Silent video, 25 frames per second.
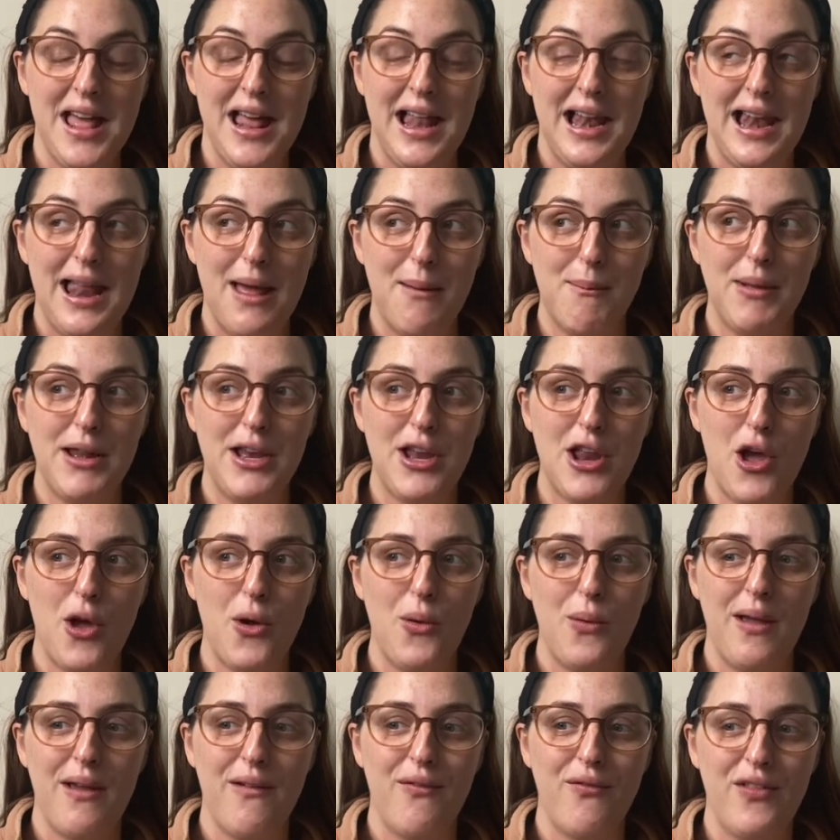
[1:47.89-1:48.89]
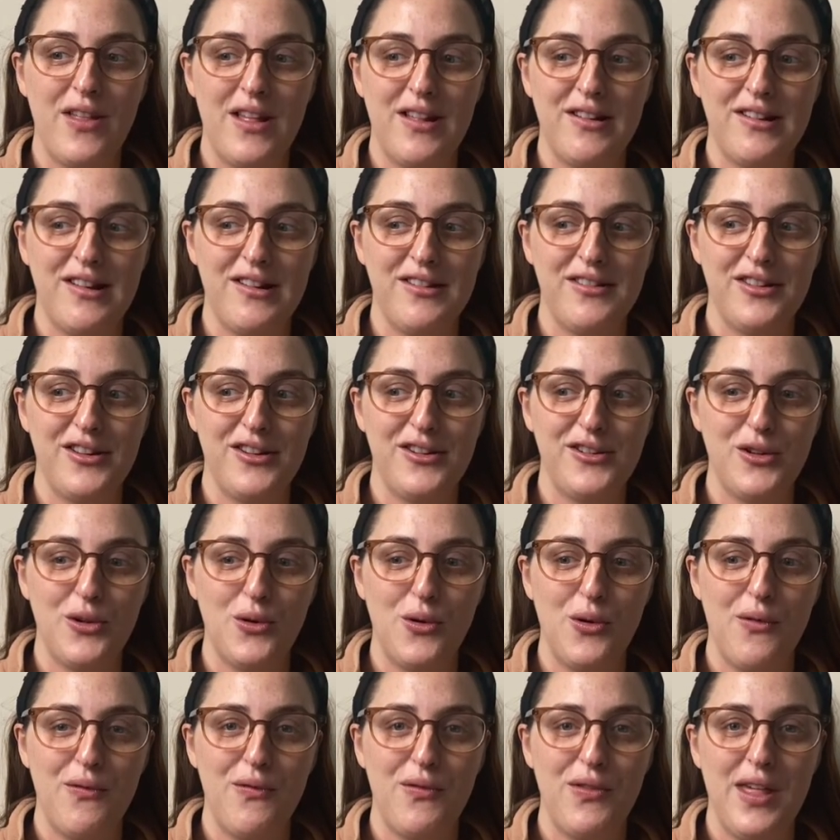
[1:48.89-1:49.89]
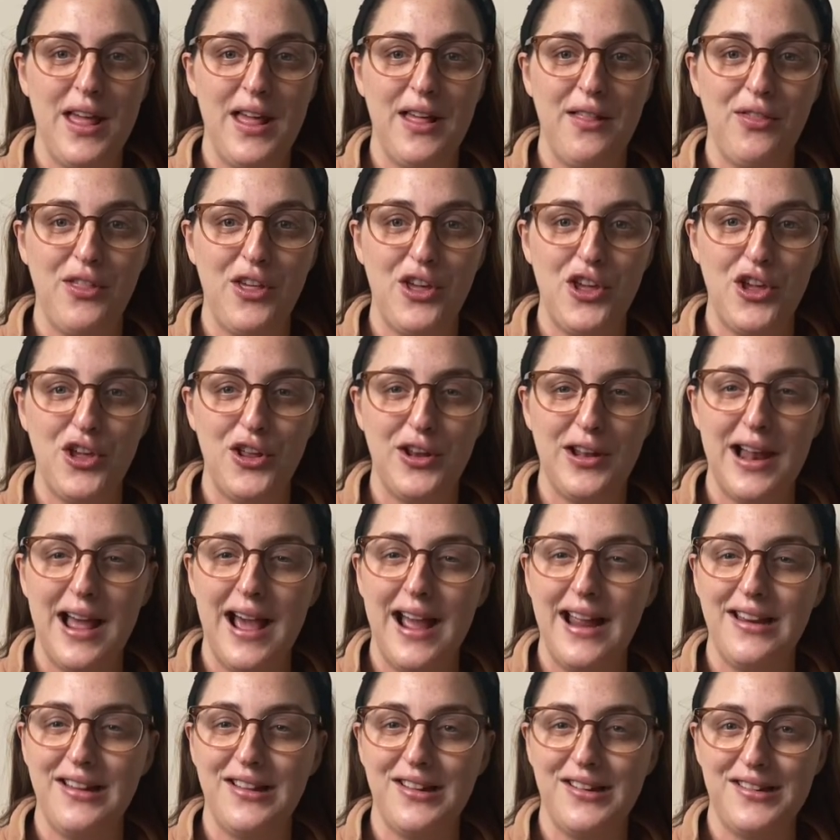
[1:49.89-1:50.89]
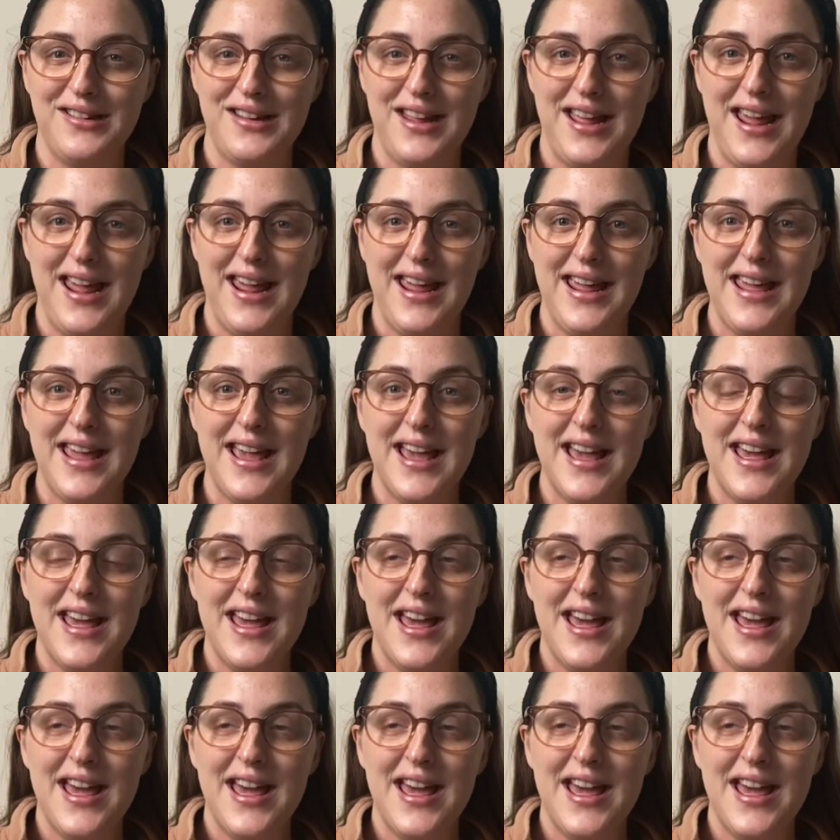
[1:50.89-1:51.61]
Let me know if this is the sort of thing that you'd like to see.